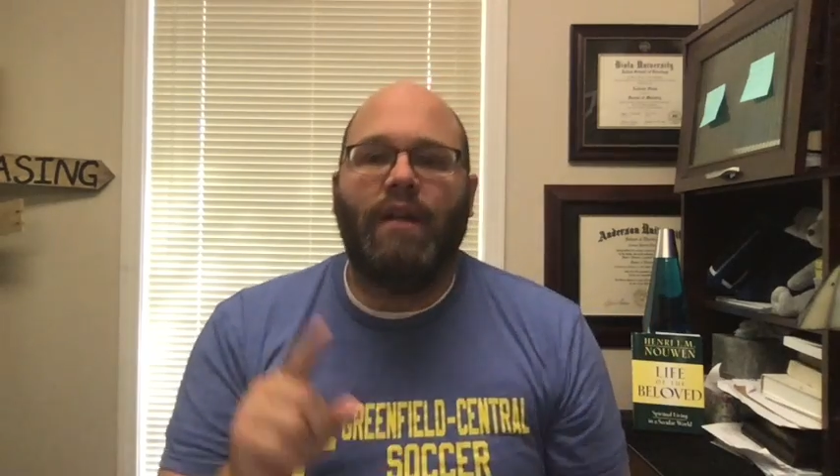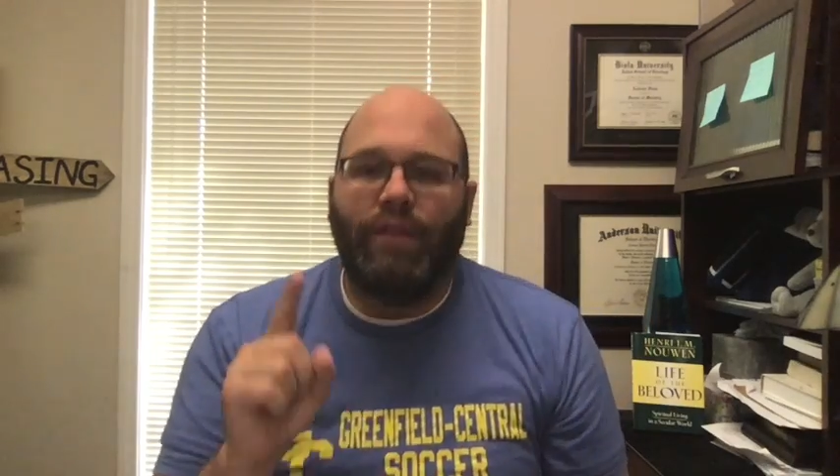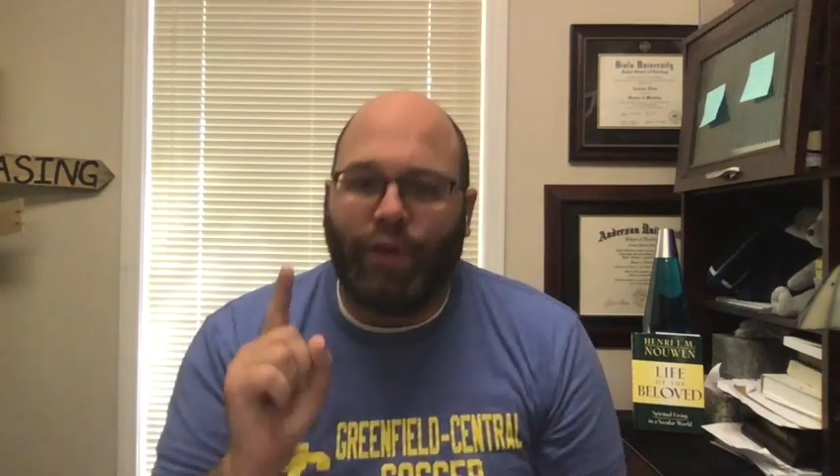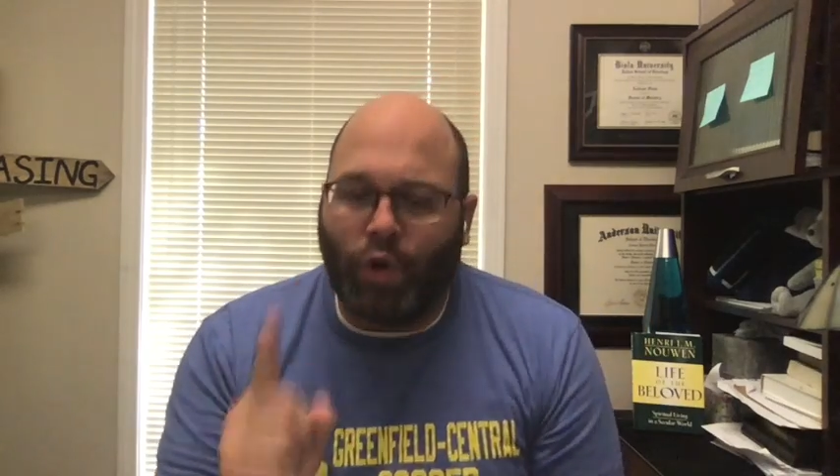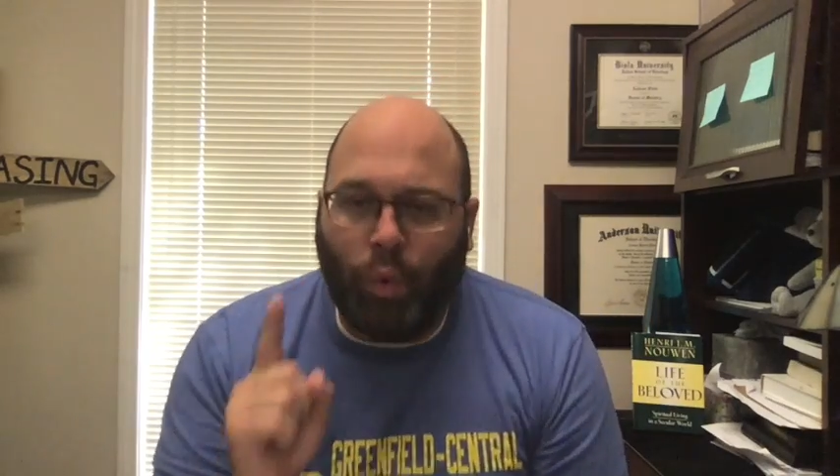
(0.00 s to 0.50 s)

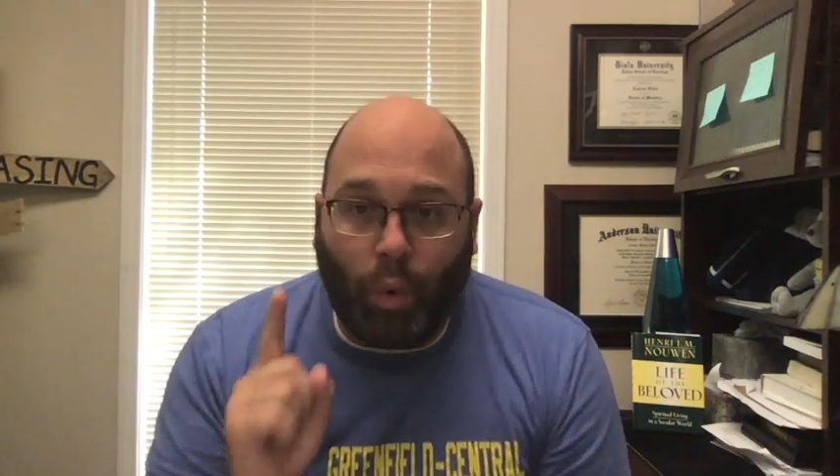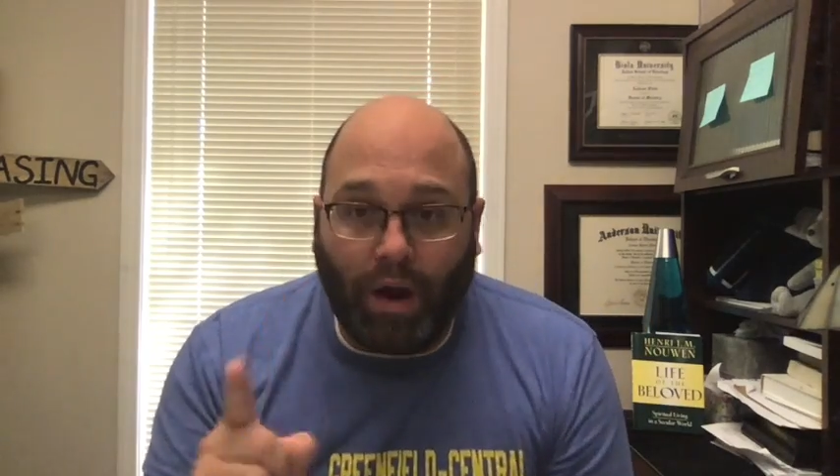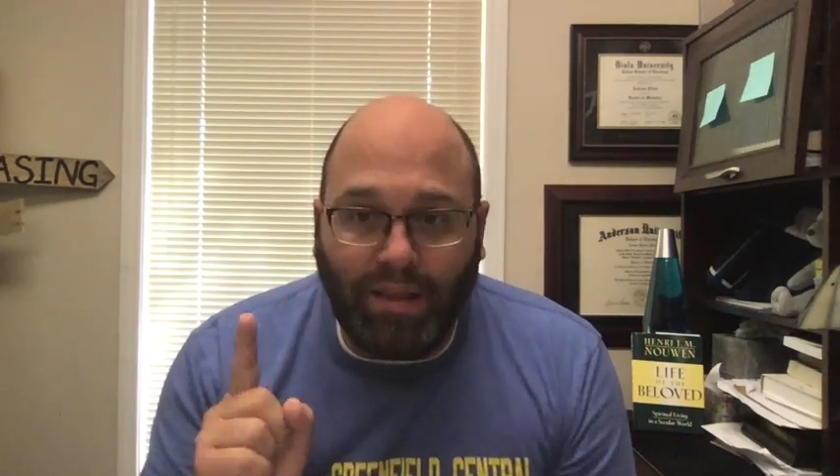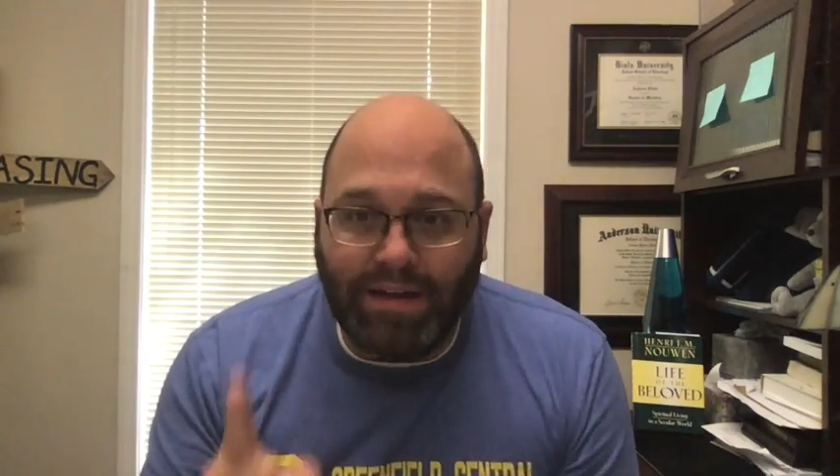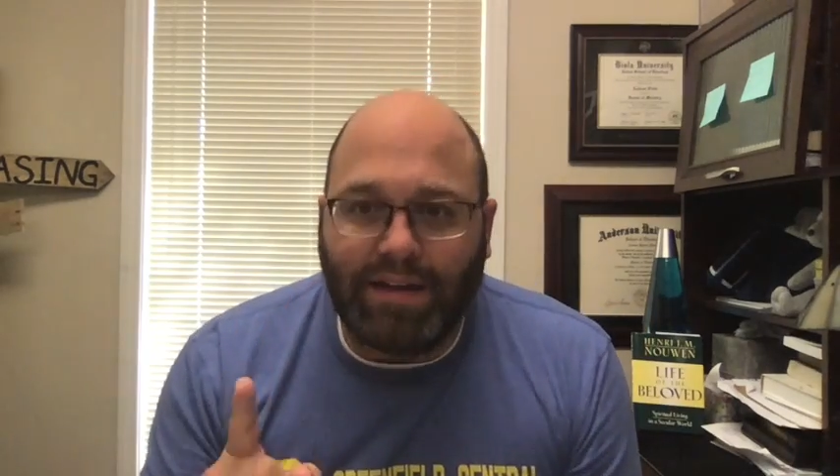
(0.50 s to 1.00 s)
The
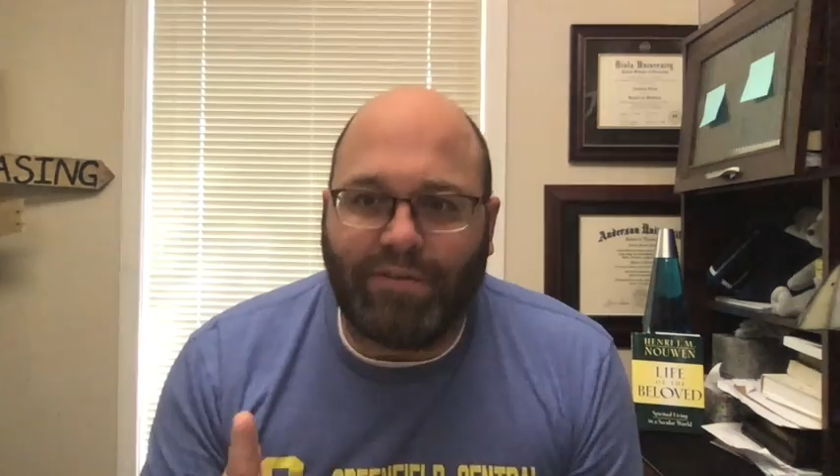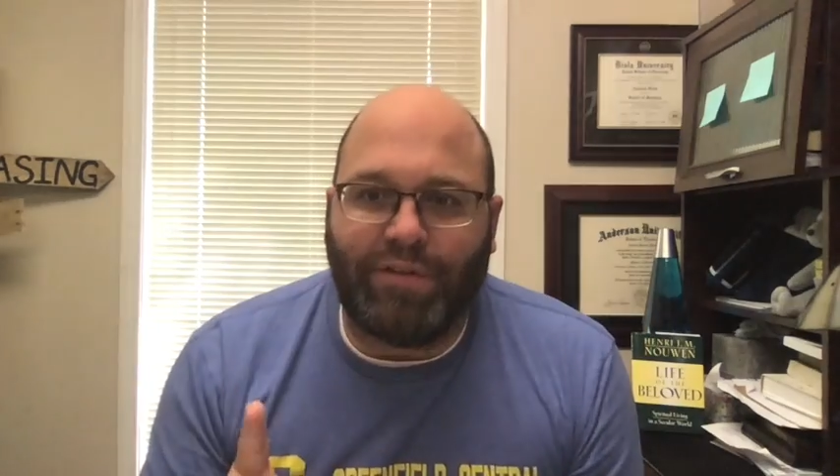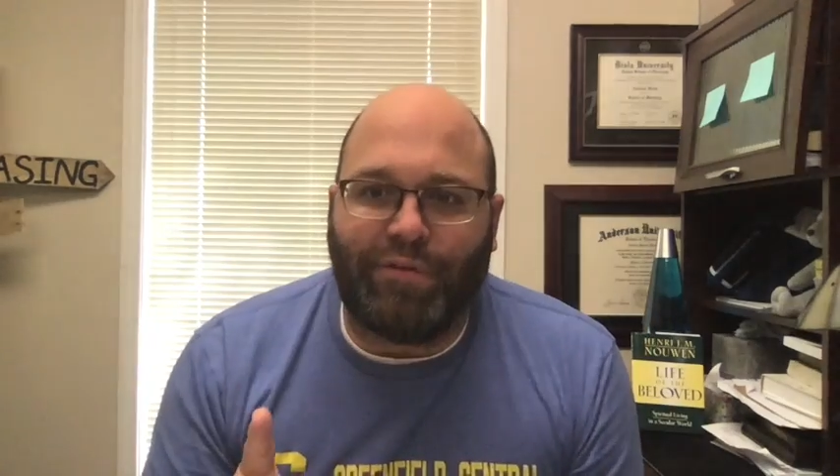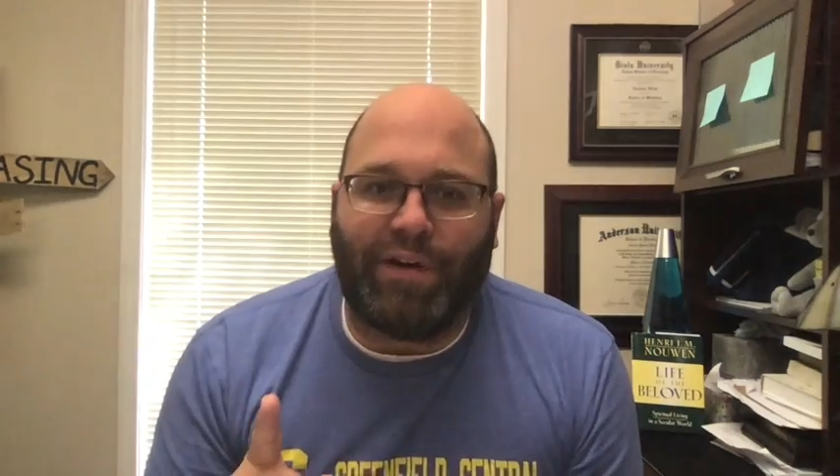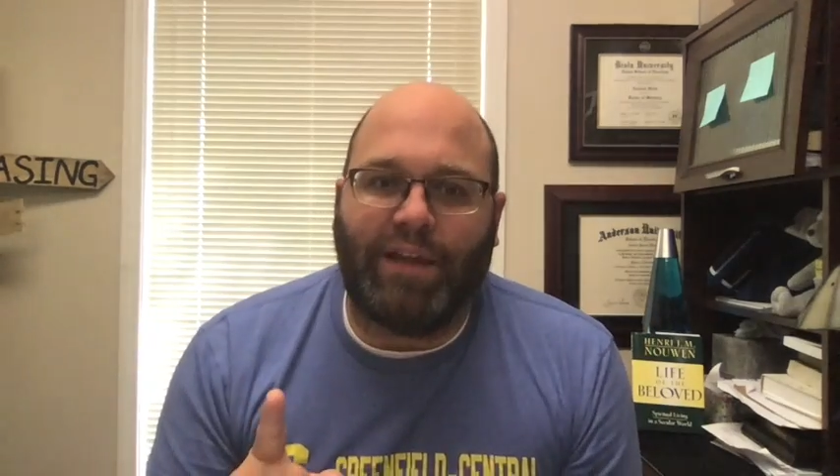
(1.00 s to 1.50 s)
quality of the
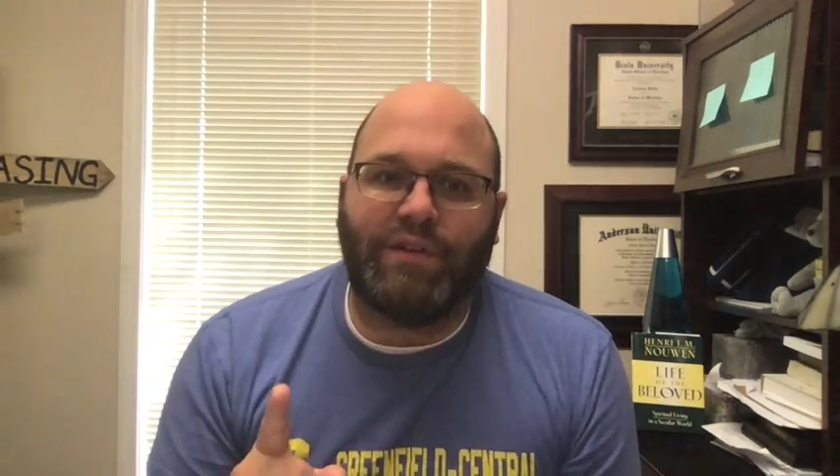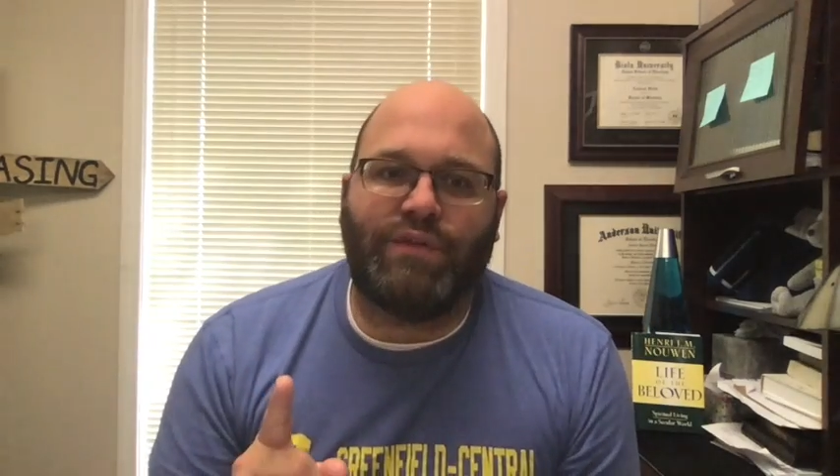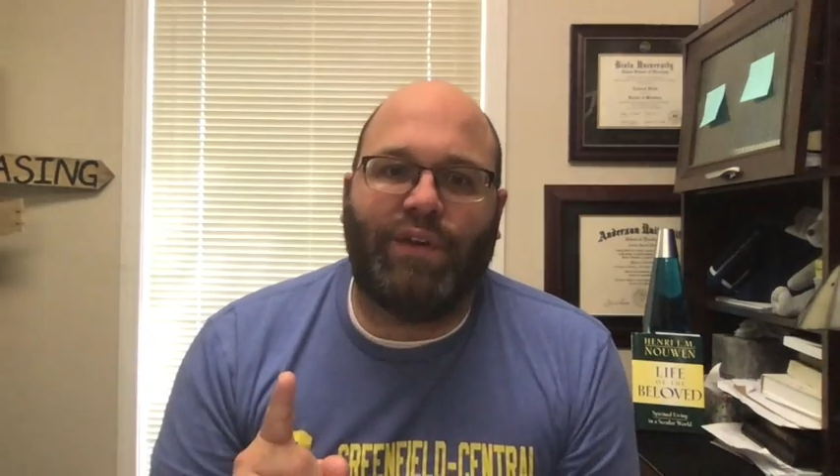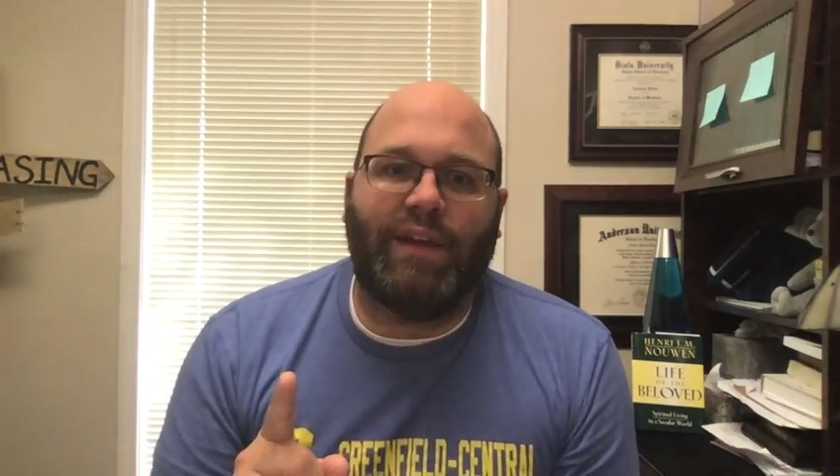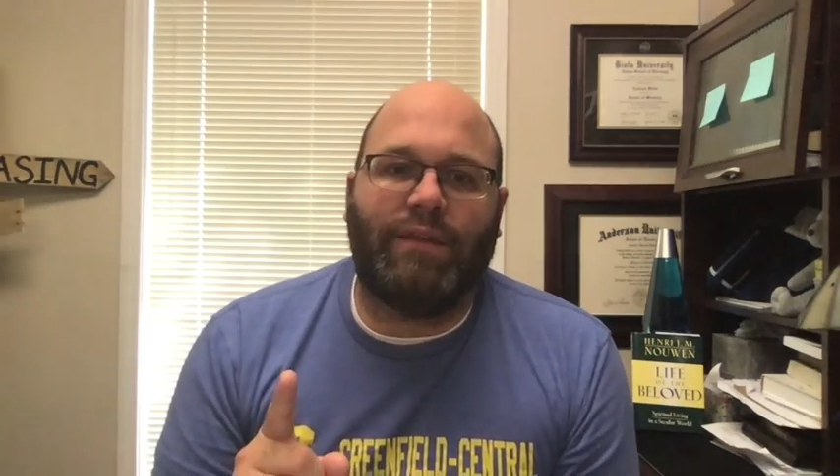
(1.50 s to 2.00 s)
father's
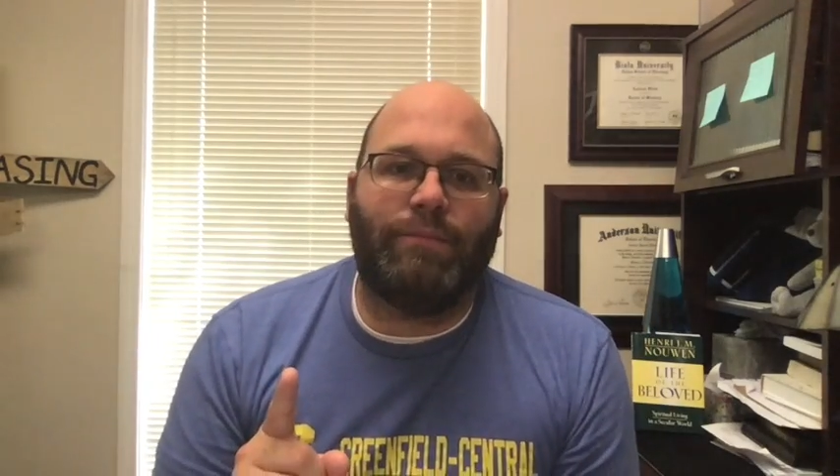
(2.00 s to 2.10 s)
faith